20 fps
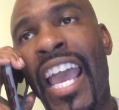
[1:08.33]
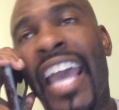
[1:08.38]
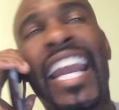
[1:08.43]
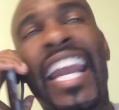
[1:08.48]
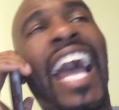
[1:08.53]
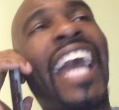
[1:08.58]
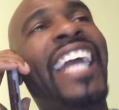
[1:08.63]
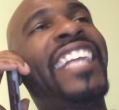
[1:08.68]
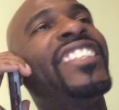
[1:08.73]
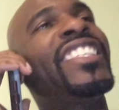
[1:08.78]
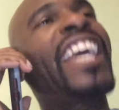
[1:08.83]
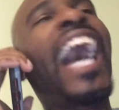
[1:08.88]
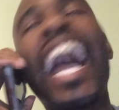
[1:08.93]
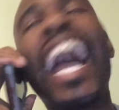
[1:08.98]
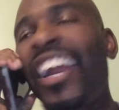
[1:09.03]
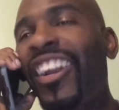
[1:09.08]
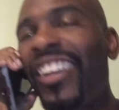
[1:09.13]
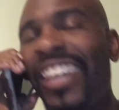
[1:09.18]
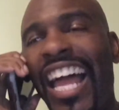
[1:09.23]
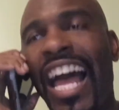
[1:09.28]
And our
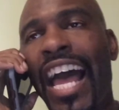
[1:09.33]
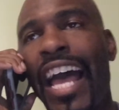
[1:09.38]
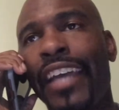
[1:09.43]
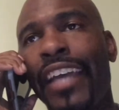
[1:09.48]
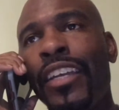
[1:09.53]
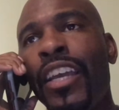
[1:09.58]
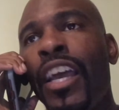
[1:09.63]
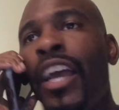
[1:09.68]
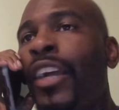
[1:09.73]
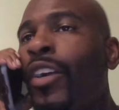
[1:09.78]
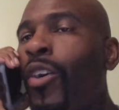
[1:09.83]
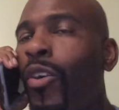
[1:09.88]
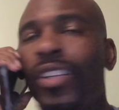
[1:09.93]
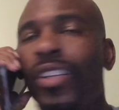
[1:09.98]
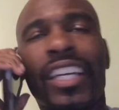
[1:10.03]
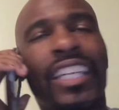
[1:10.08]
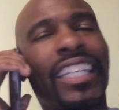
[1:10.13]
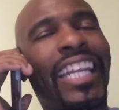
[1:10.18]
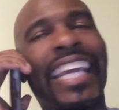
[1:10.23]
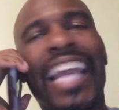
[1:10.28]
entire line
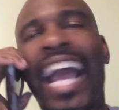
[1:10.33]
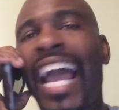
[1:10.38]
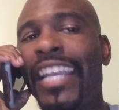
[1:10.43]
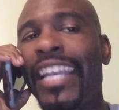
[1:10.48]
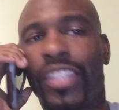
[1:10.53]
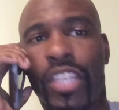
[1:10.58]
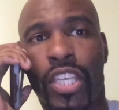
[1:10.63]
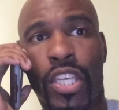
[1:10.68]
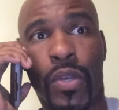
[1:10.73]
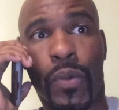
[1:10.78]
gonna look like Ike to